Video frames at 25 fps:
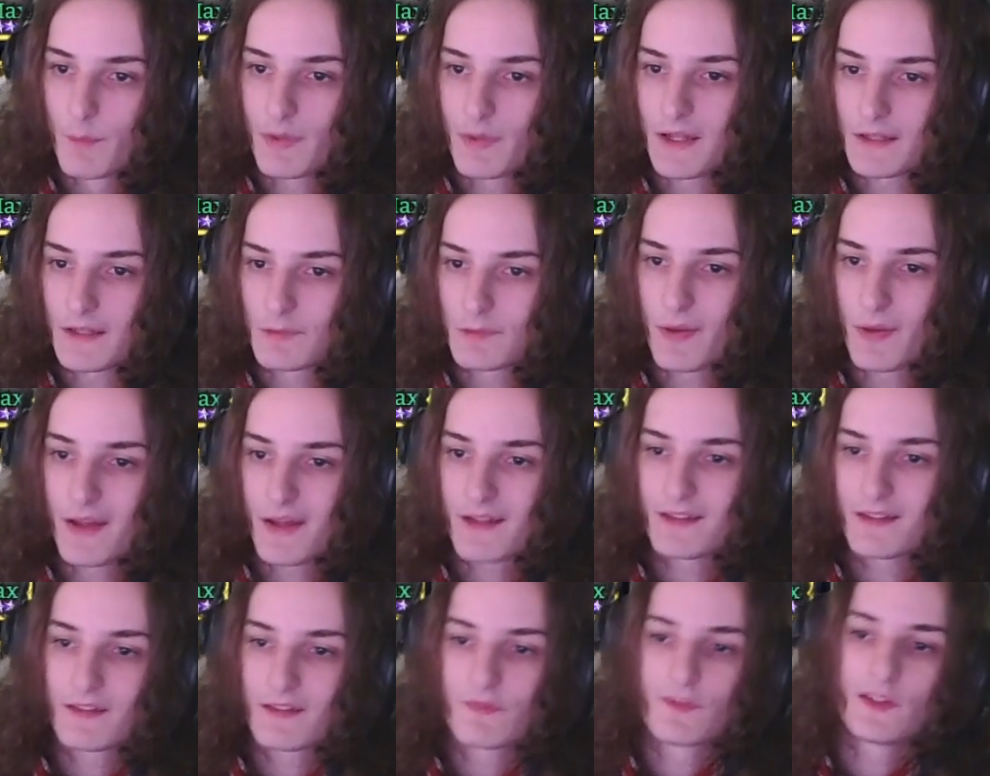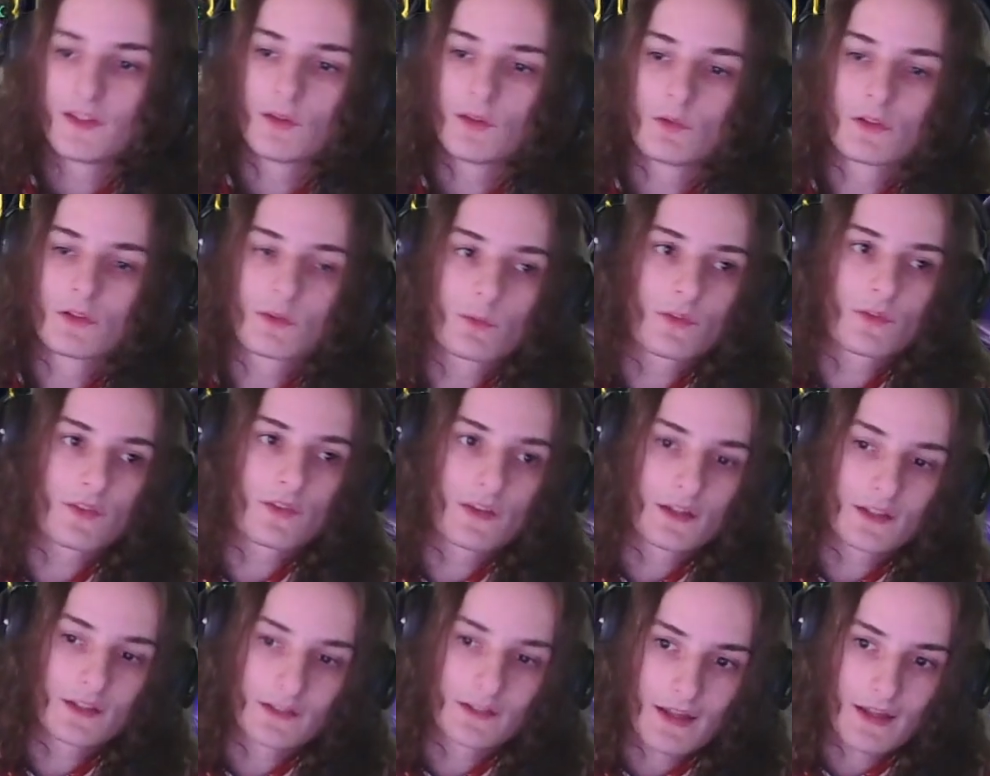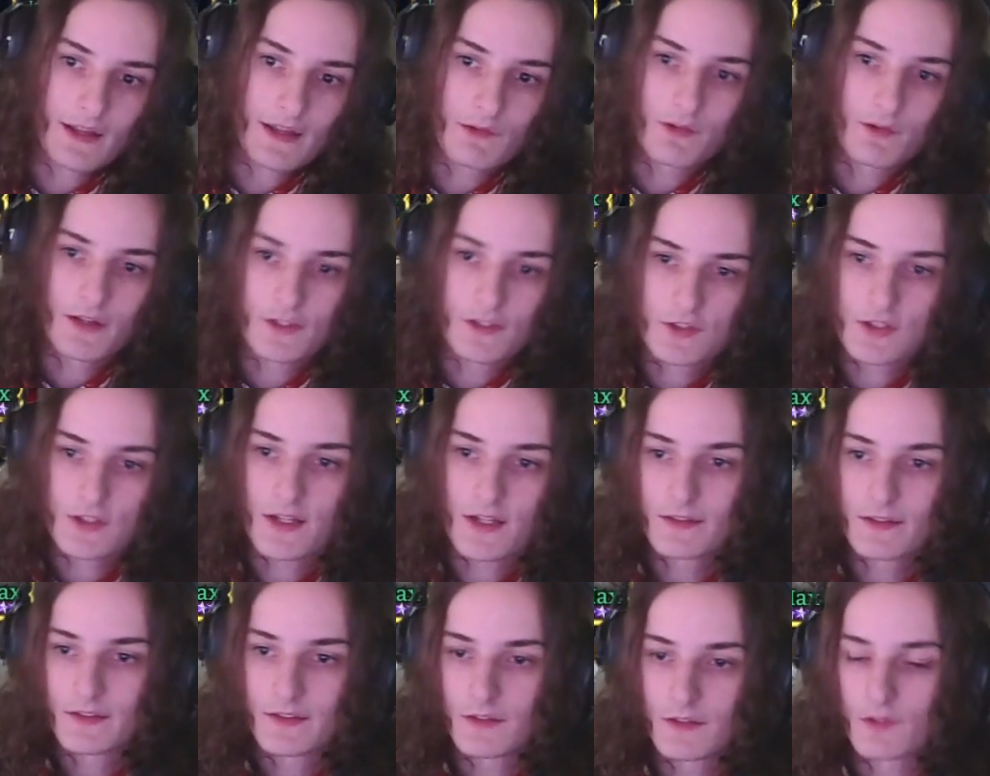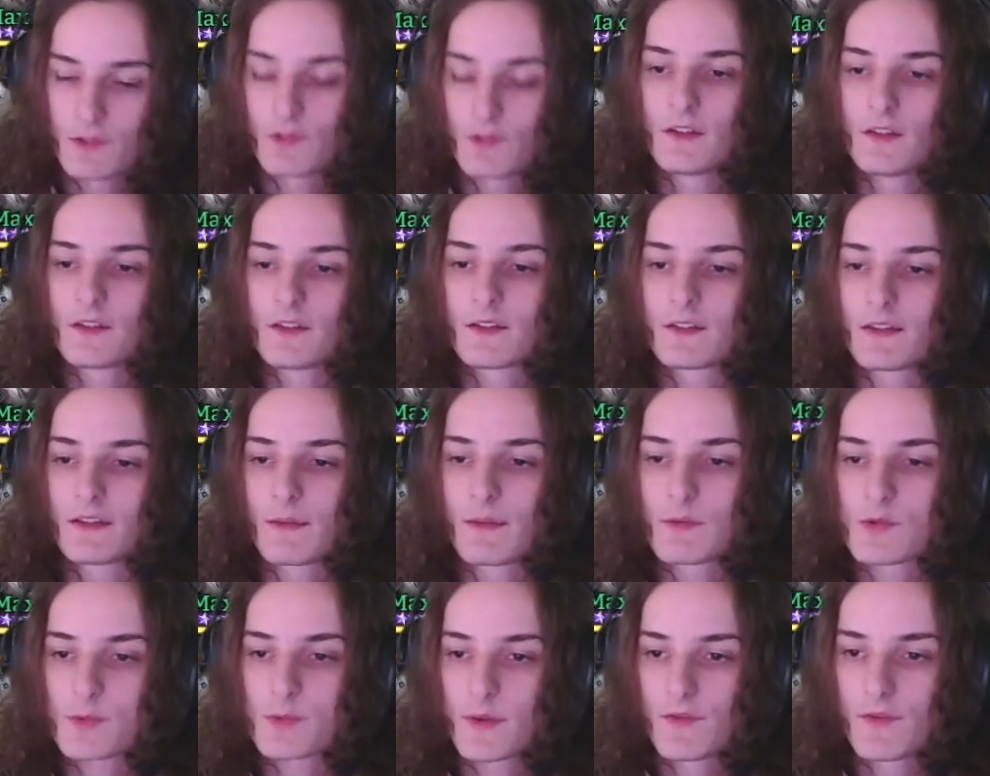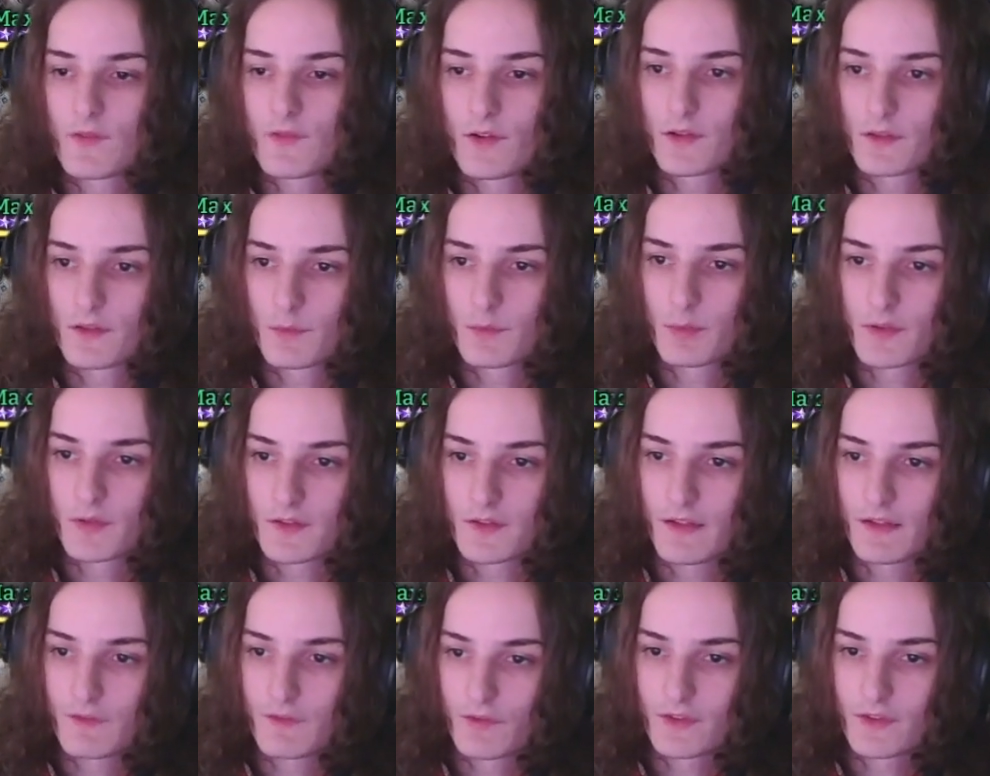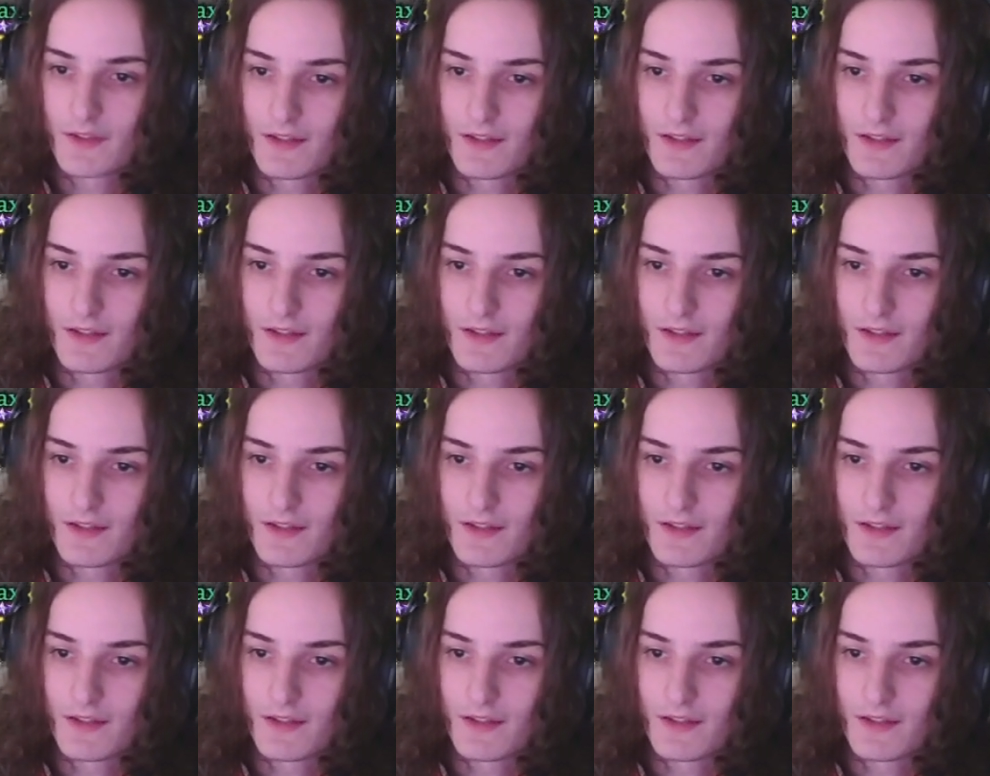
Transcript: Blood Pact, if a unit within attack range dies, increases damage by 40% for